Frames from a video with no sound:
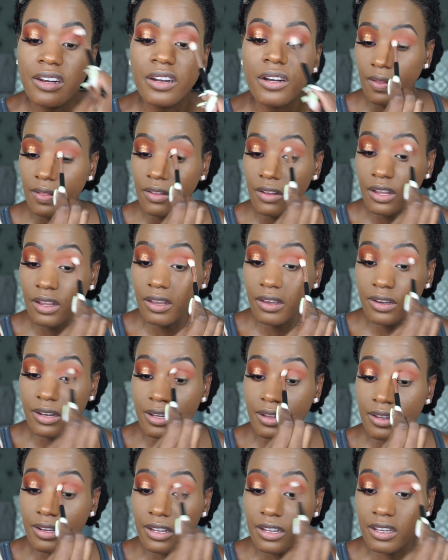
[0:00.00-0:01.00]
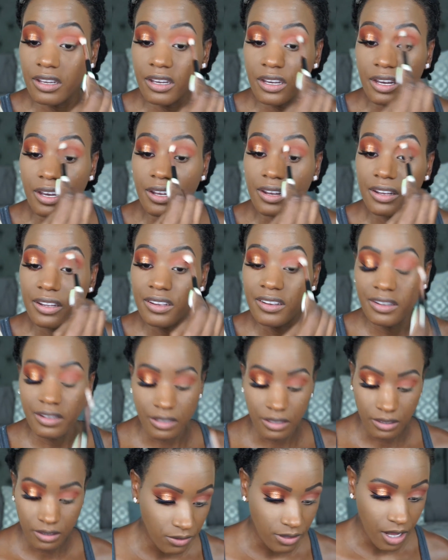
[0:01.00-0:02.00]
Looking good, looking good.
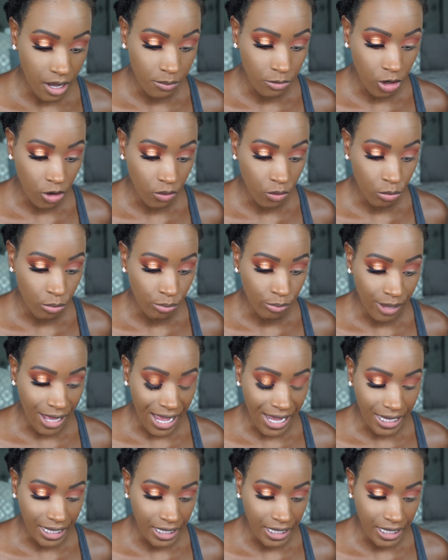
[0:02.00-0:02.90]
Now I'm going back